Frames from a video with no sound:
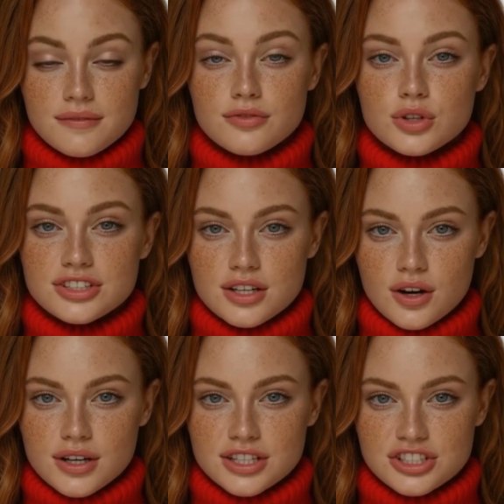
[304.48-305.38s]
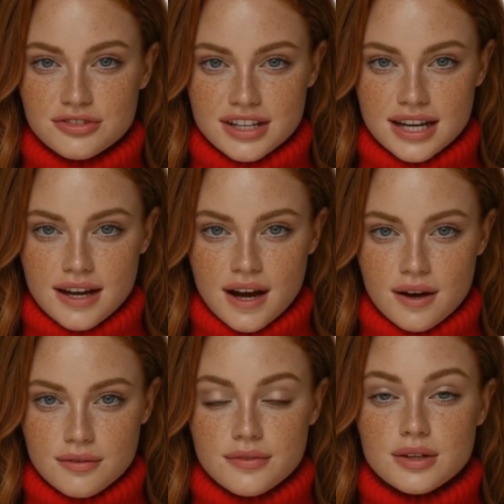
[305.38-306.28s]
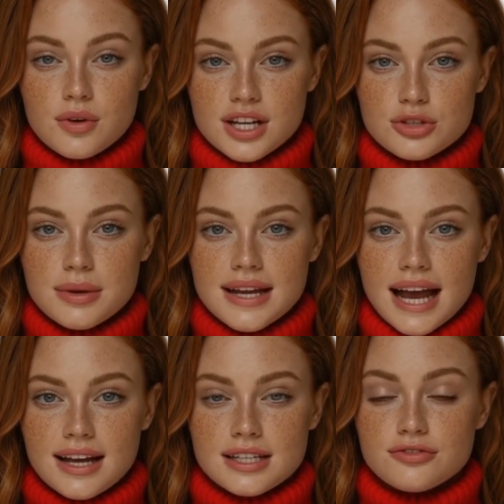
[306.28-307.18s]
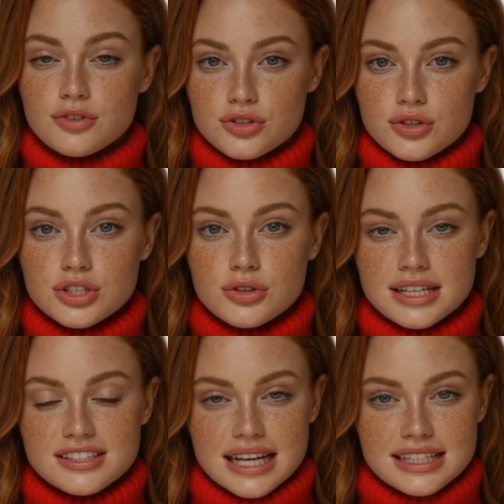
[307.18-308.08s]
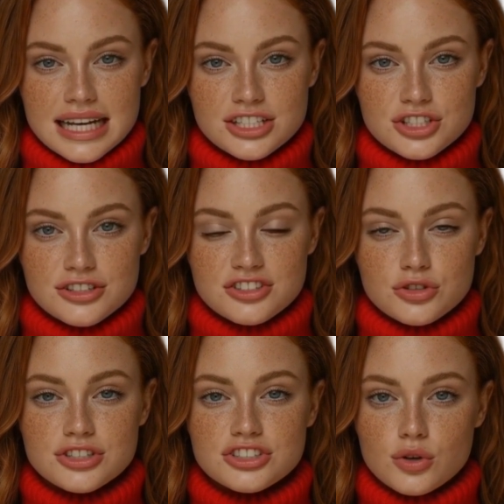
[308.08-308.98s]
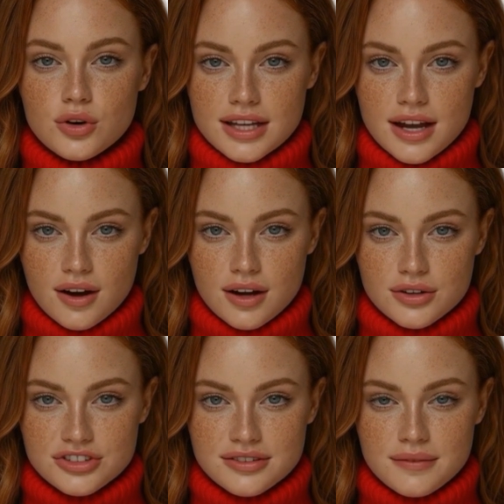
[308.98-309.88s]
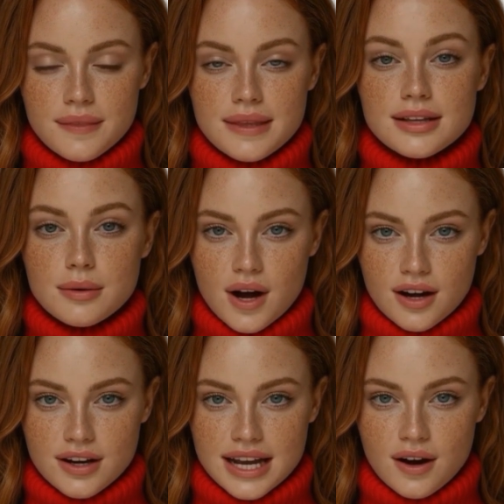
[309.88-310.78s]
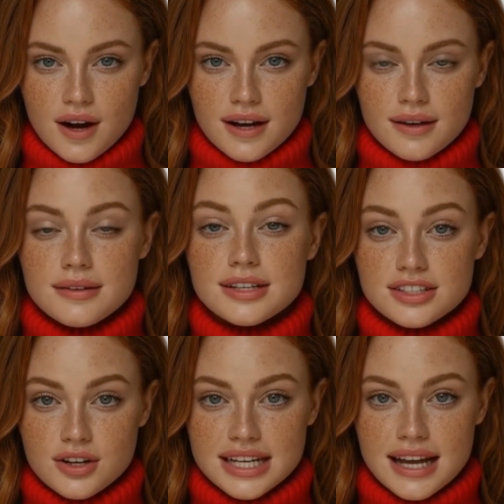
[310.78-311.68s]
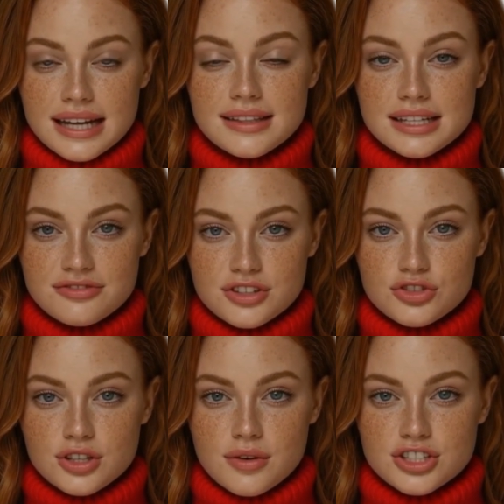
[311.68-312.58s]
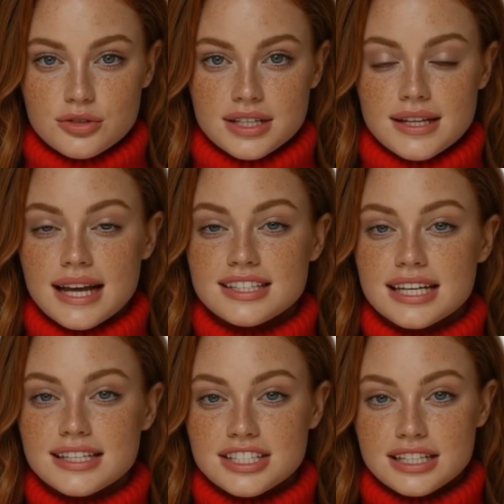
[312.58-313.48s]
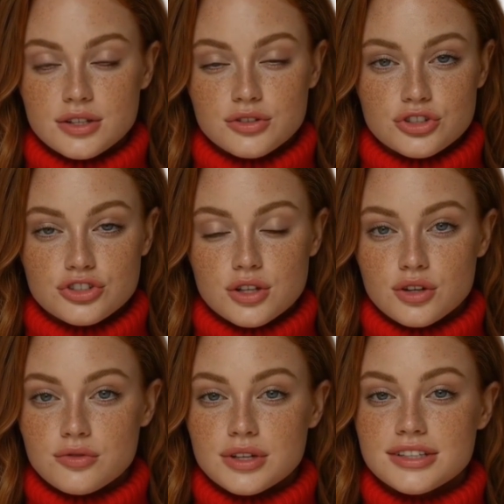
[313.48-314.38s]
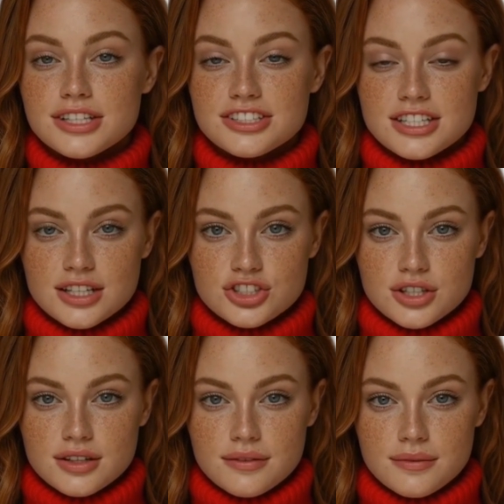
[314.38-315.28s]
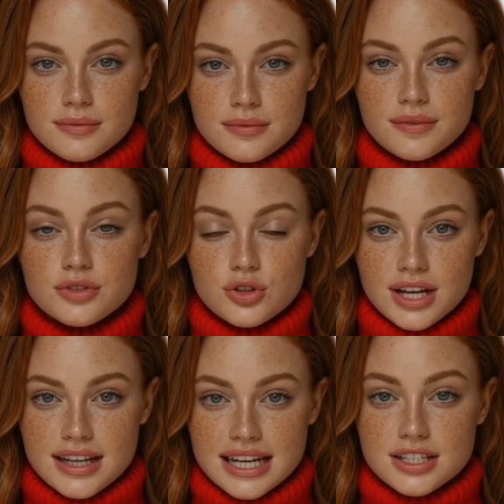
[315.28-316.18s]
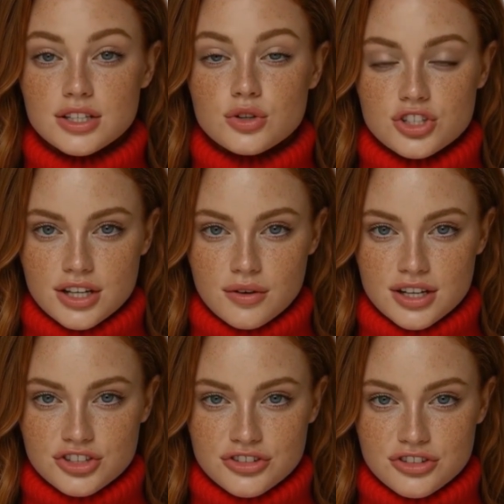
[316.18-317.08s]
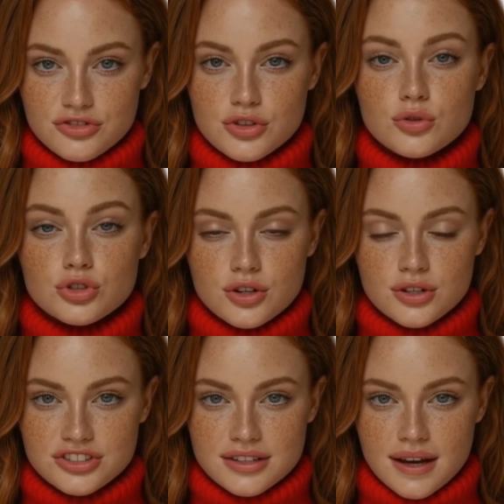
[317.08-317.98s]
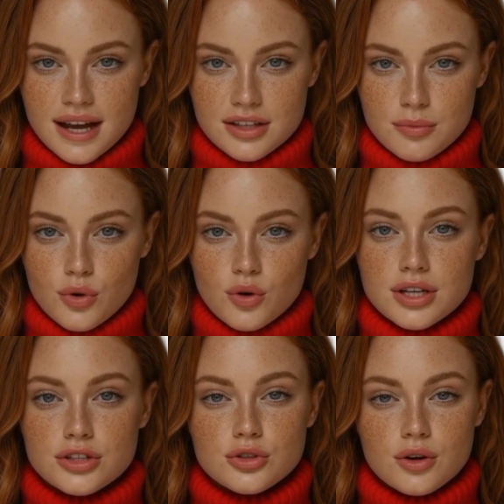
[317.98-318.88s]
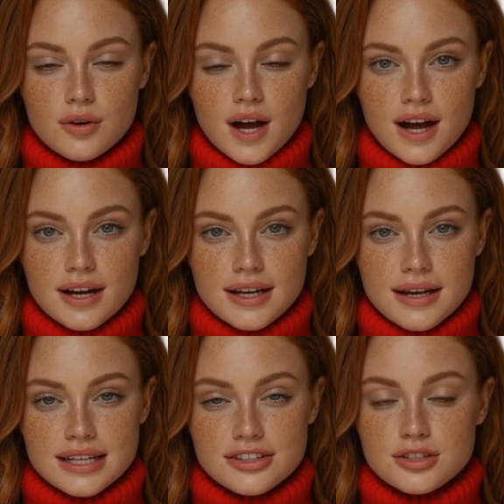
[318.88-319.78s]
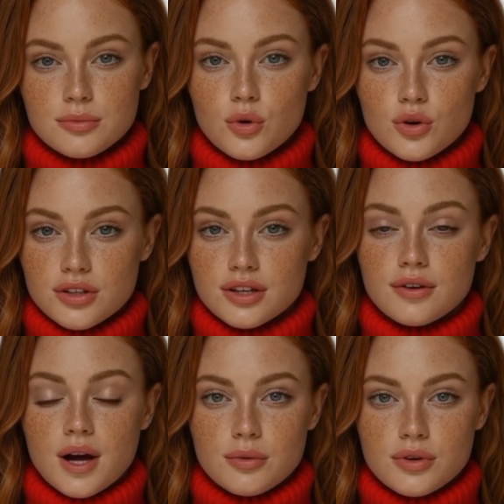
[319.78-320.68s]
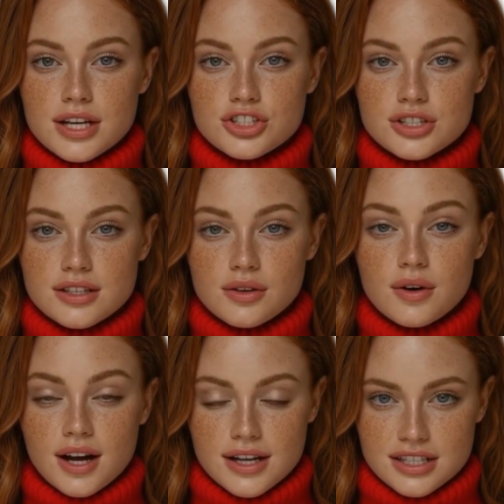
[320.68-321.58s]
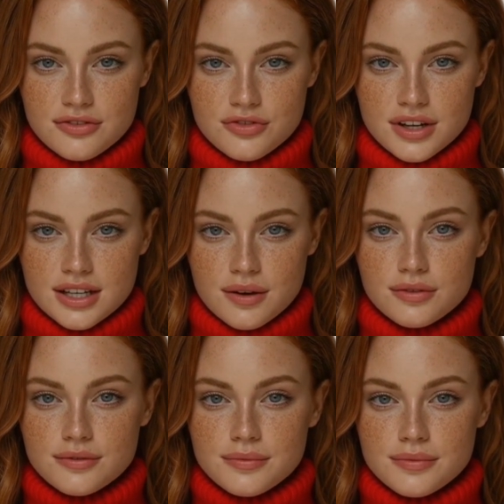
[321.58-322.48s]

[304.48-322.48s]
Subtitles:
For its courage in Vietnam, the regiment added further unit citations to its storied colors. In the modern era, the 39th Infantry Regiment has continued to serve with distinction, training new generations of soldiers and deploying to Iraq in support of Operation Iraqi Freedom.